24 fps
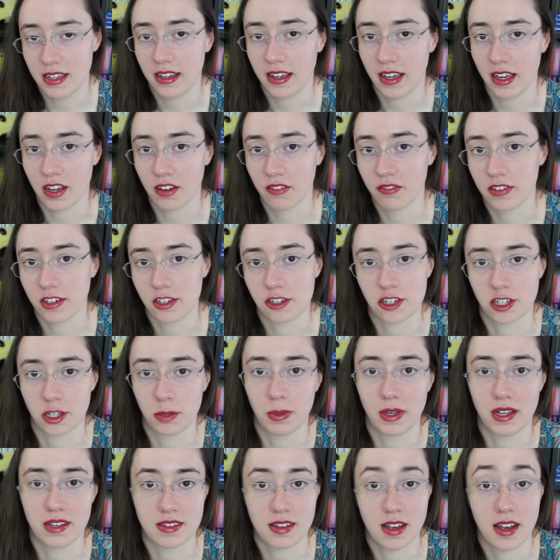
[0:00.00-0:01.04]
Kingfisher
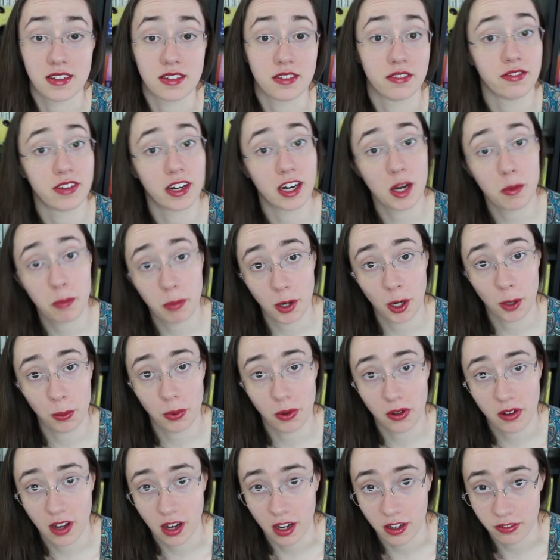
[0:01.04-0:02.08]
because it has a very
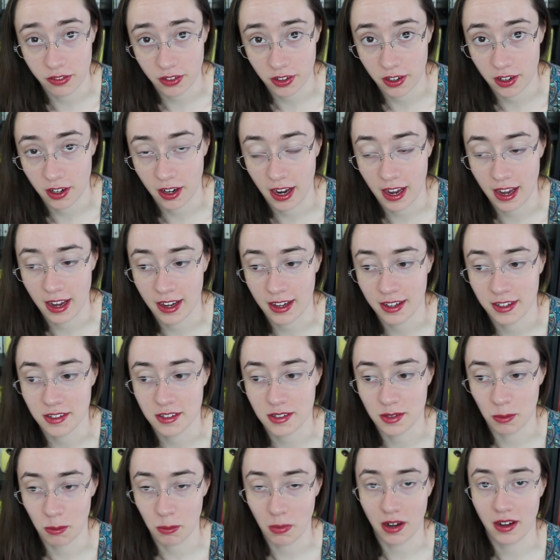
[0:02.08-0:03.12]
purple cover
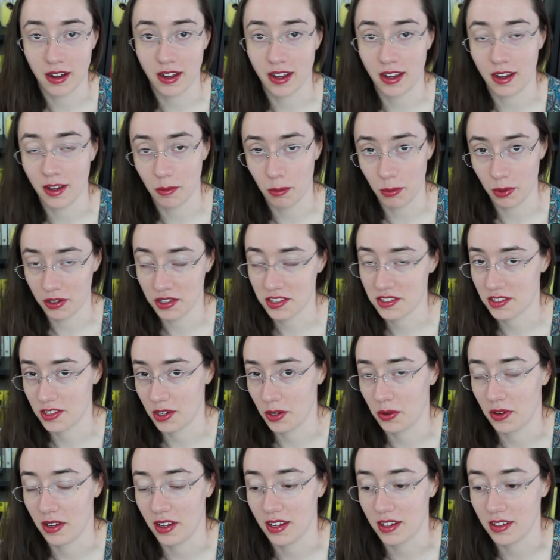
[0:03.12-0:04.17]
and my
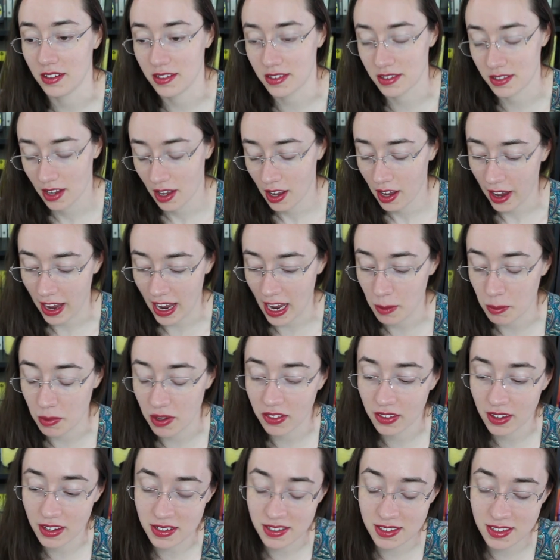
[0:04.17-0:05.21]
birthstone is
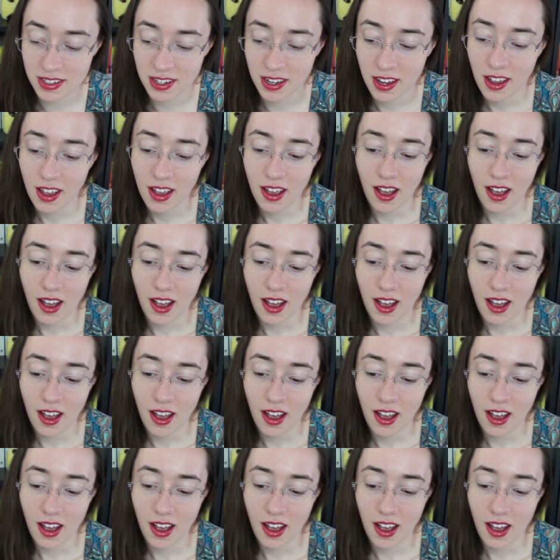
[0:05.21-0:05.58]
amethyst.